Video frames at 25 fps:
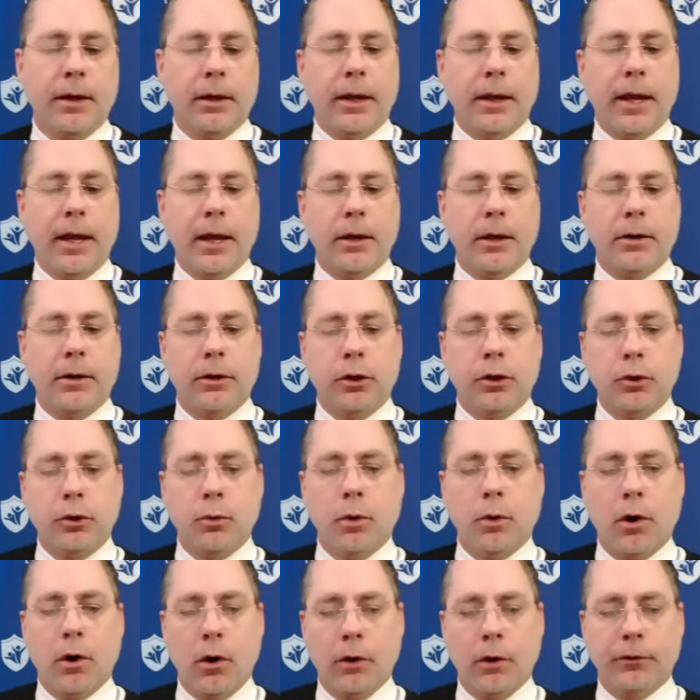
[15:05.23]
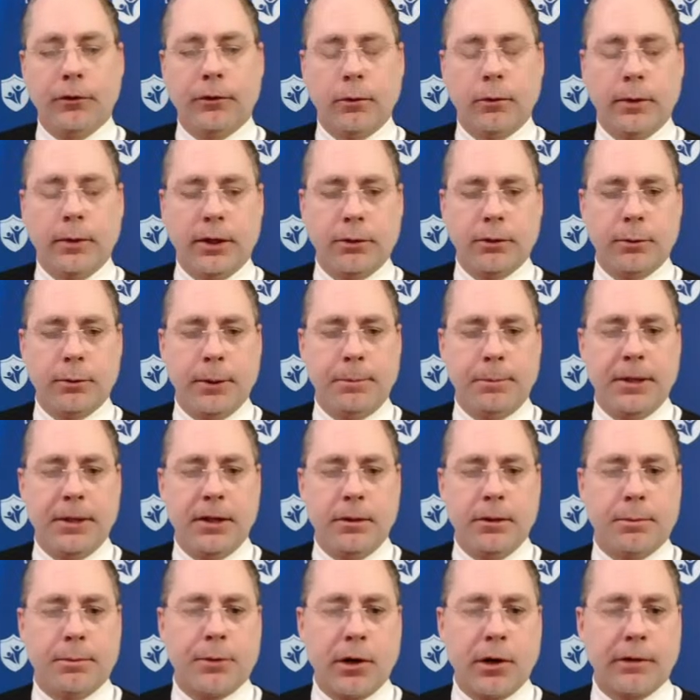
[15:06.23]
And you also, in repeating
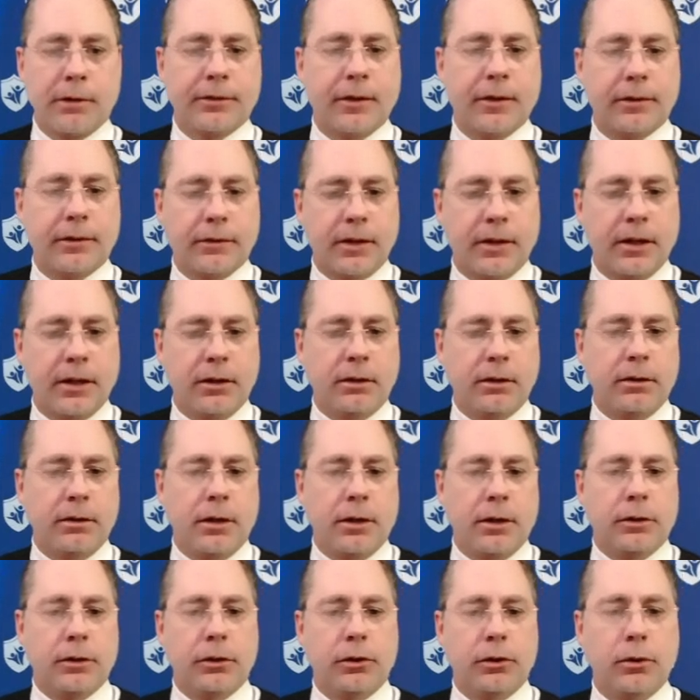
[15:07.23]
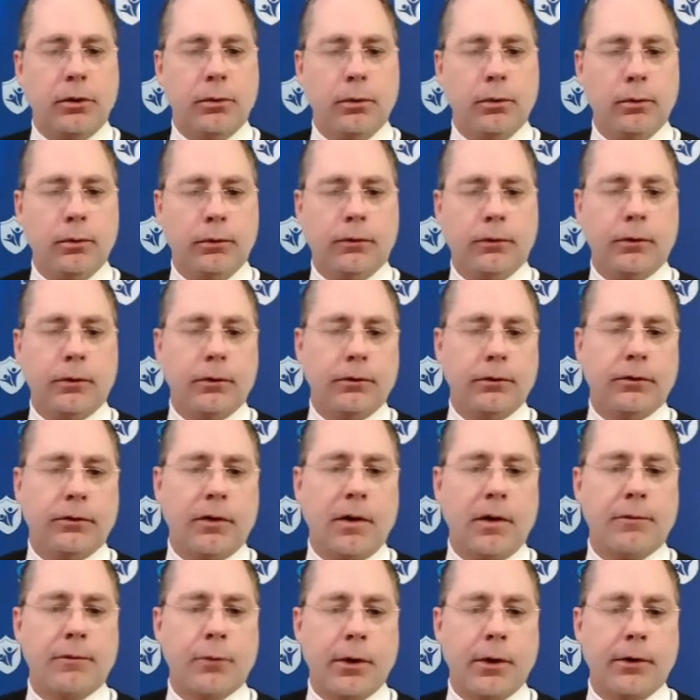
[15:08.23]
the process, can use certain
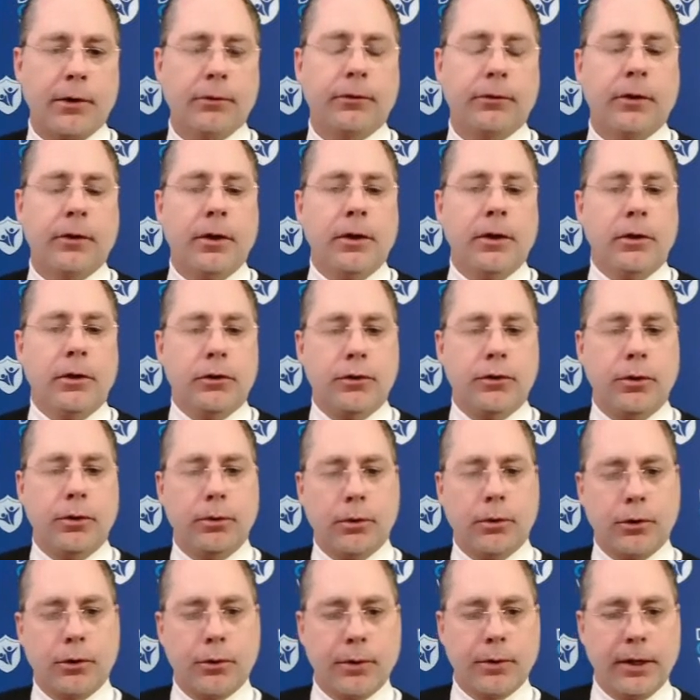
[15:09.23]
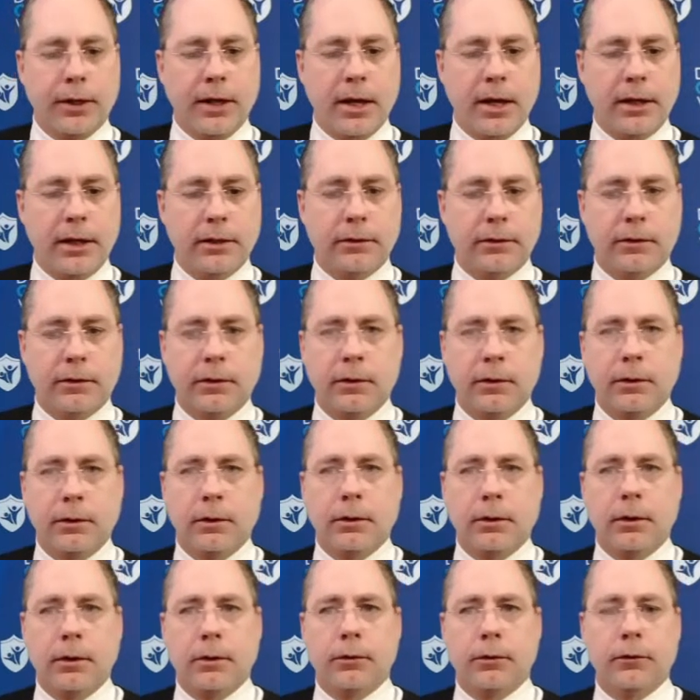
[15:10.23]
softwares to create
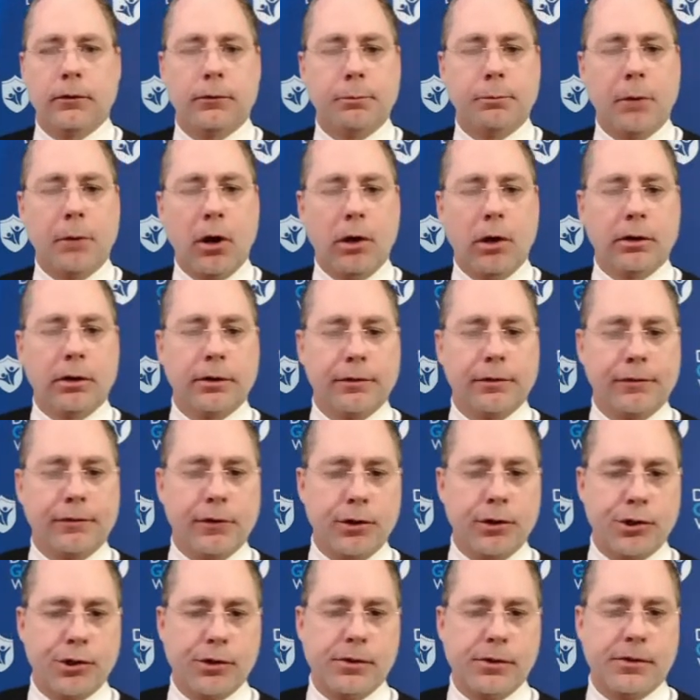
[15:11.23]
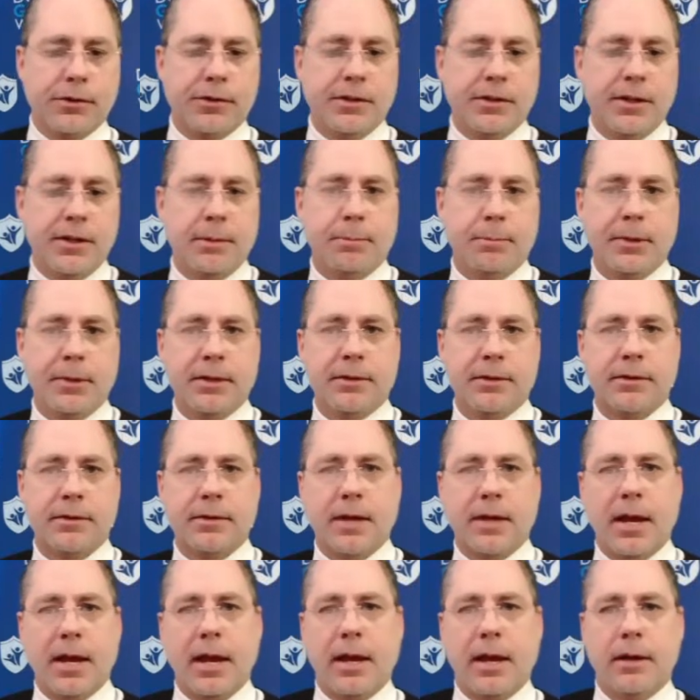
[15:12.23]
smaller version snippets
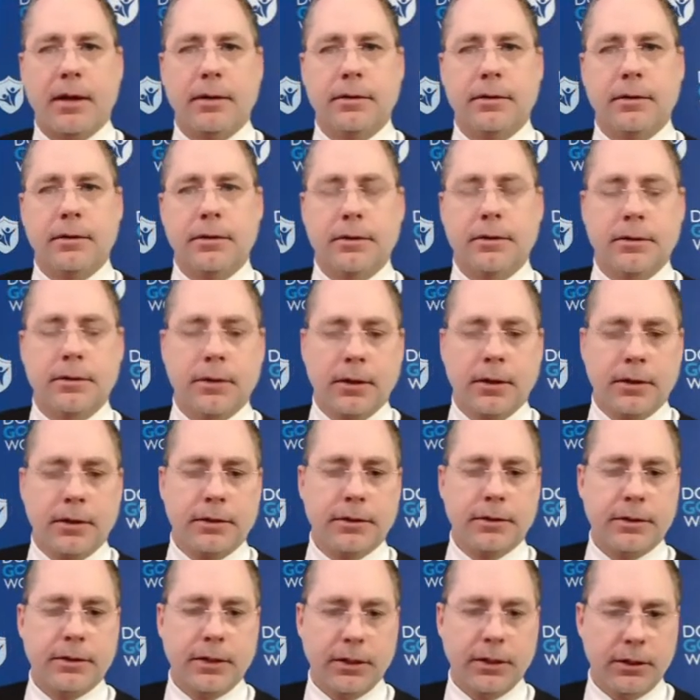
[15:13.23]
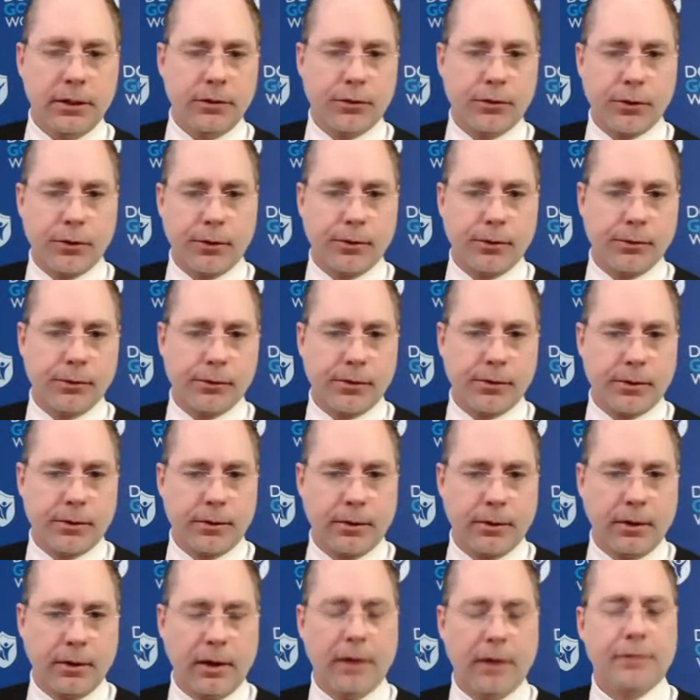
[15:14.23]
and teasers
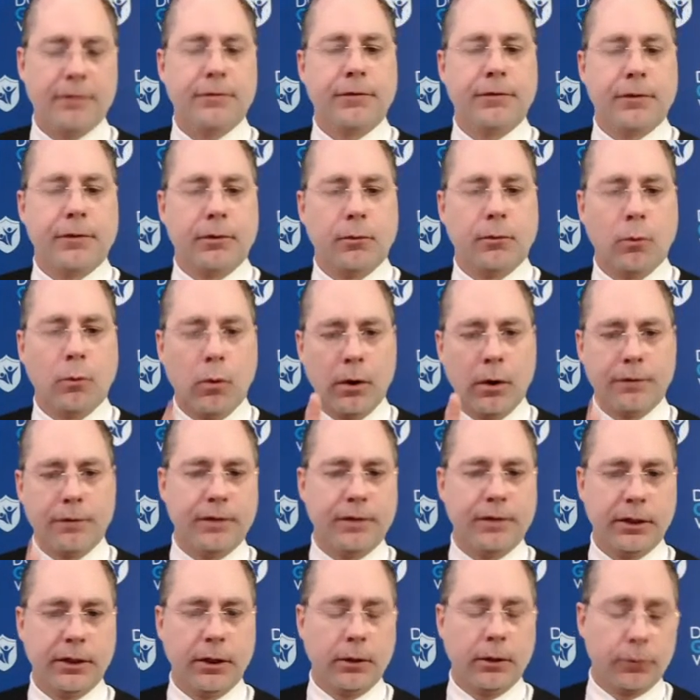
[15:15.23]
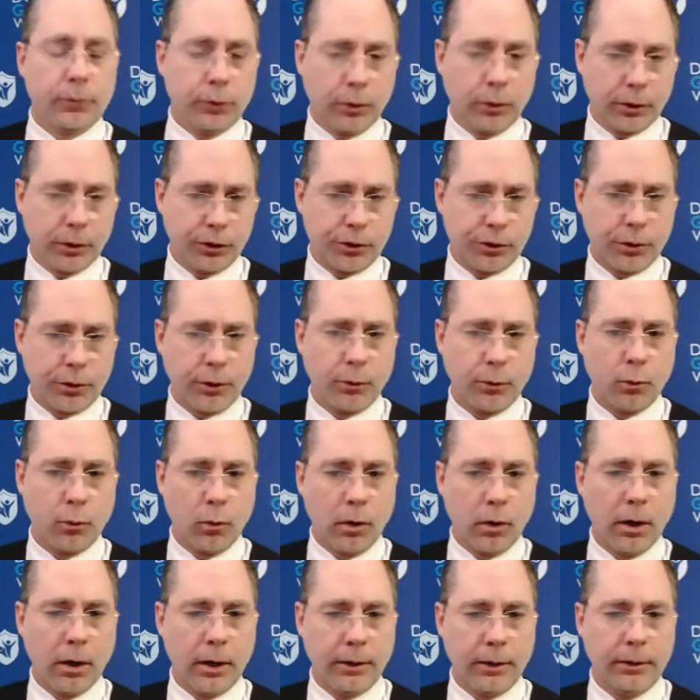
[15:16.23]
of one video. You can turn
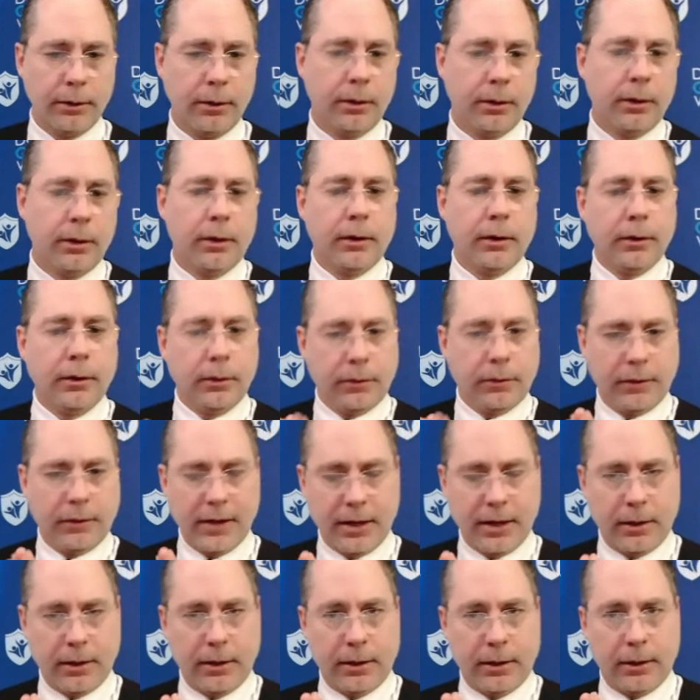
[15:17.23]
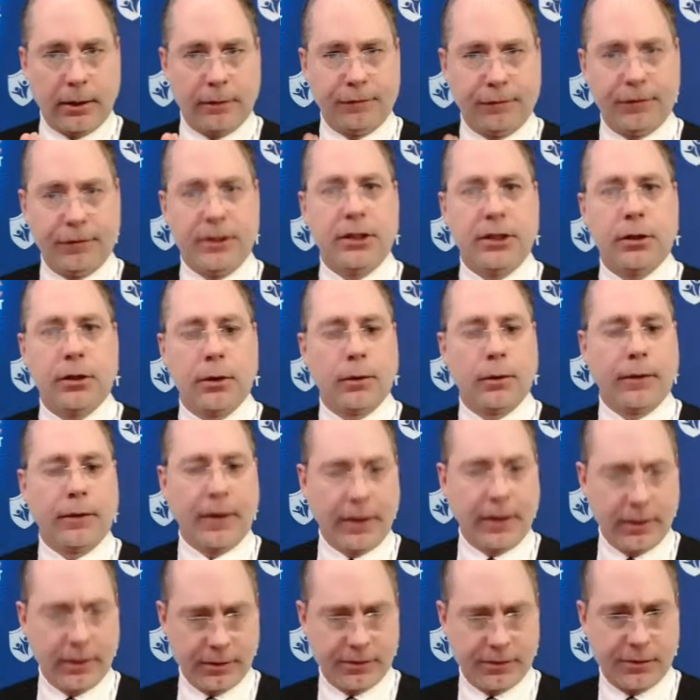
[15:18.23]
one video that
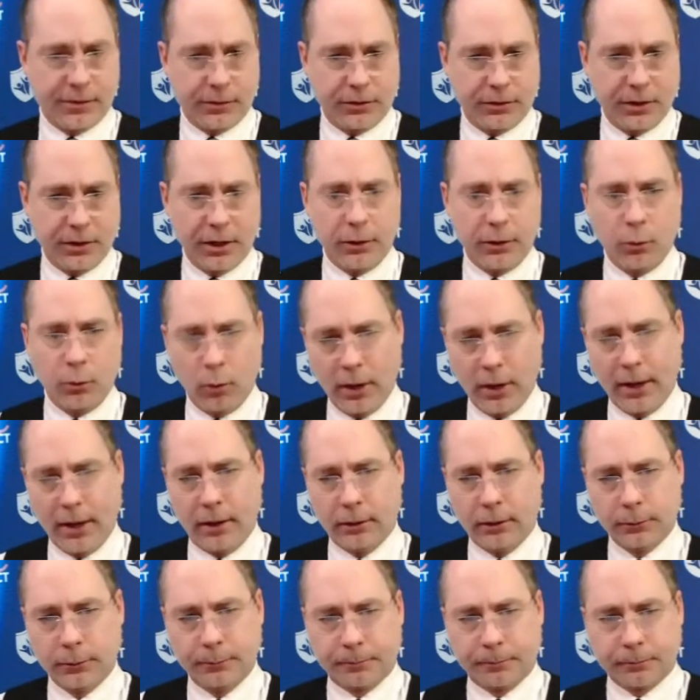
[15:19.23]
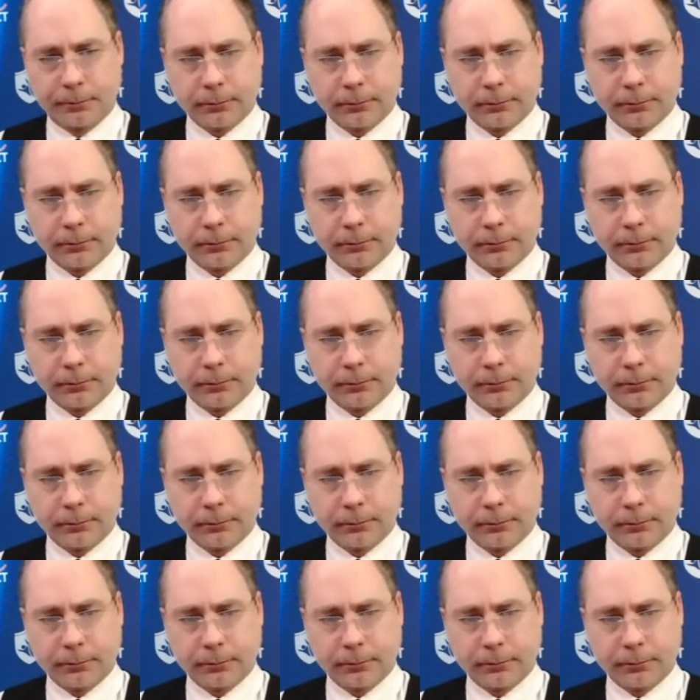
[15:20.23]
has done well,